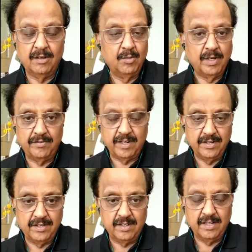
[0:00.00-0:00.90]
All my
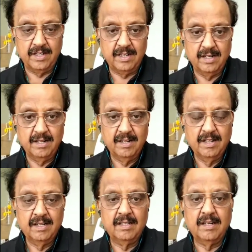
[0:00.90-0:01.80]
friends are here.
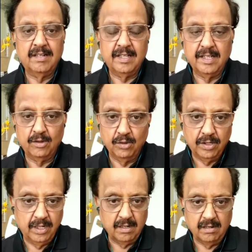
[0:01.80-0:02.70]
They are taking
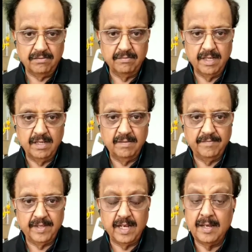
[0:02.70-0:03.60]
good care of me.
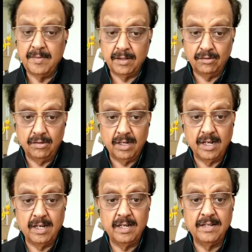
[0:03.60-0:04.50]
I am in good
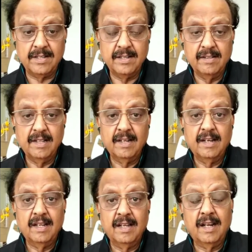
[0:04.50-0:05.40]
hands
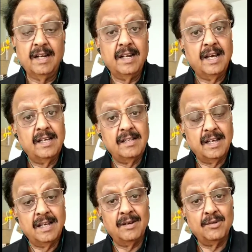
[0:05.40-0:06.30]
and I,
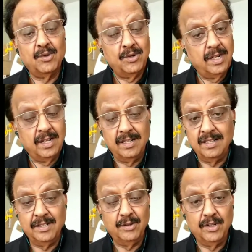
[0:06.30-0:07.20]
I have good
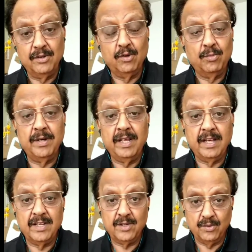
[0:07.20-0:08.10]
health. You,
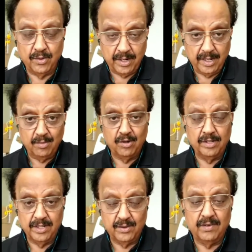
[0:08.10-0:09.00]
nobody has to worry
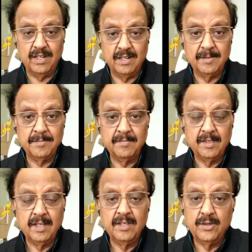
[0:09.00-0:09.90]
about this one.
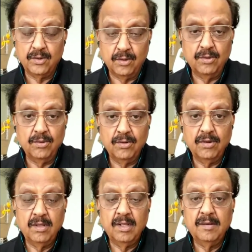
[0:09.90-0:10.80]
So
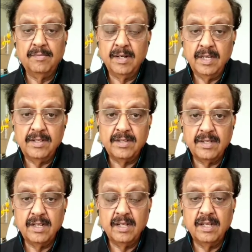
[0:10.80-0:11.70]

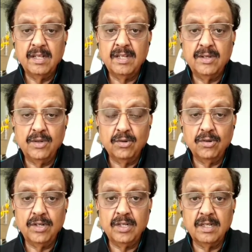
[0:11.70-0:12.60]
please
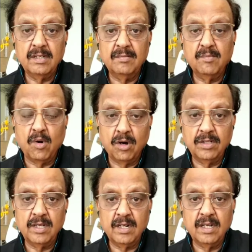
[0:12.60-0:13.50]
don't
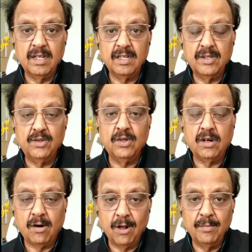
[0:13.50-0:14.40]
bother to
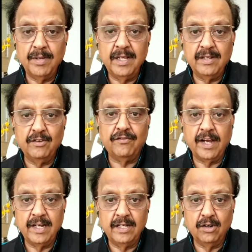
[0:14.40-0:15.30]
call me to
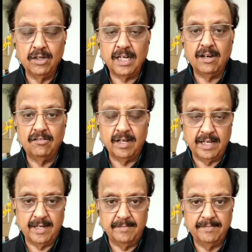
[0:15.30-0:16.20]
find out how
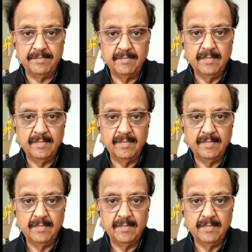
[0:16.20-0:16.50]
I am.